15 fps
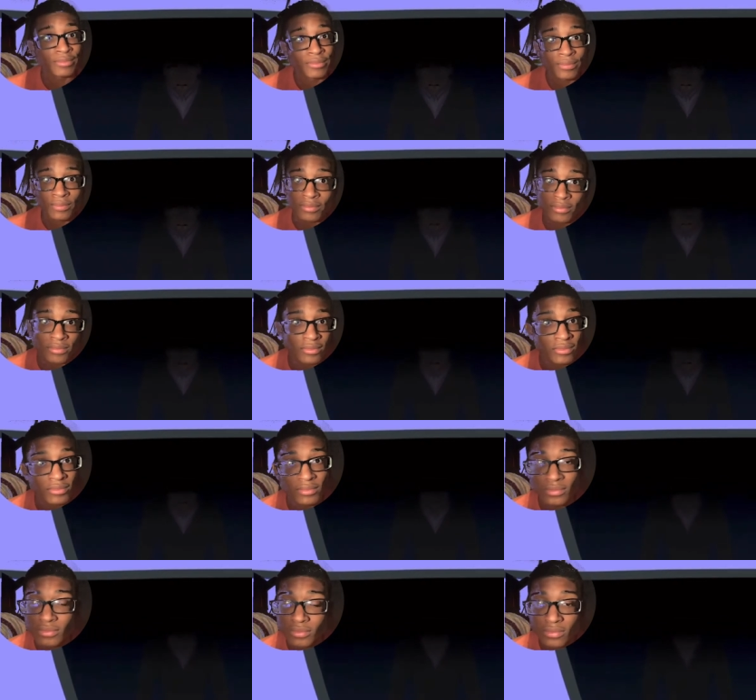the darkness of
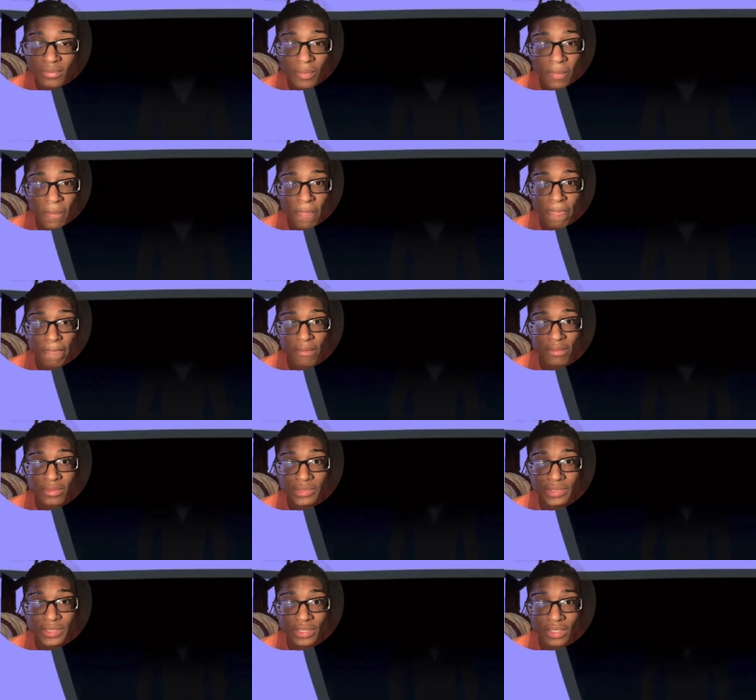my house
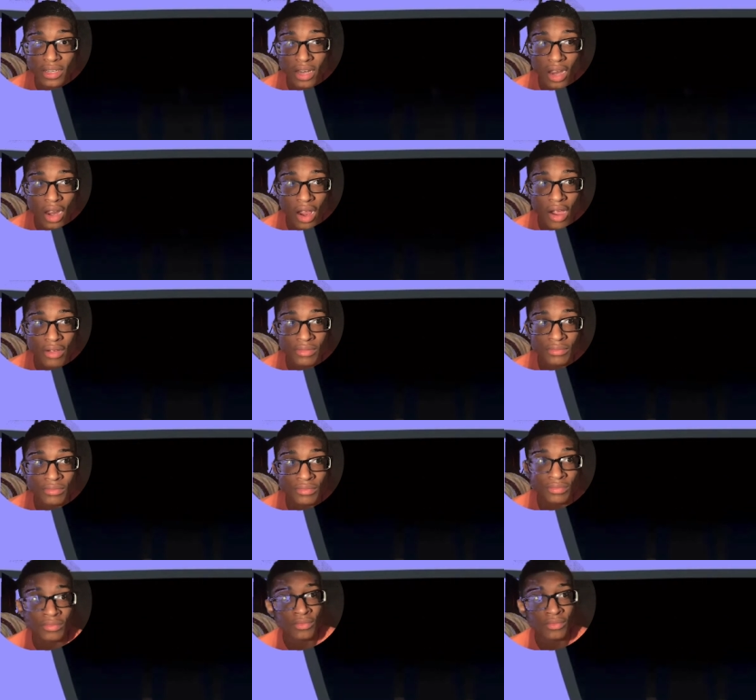when all of a sudden he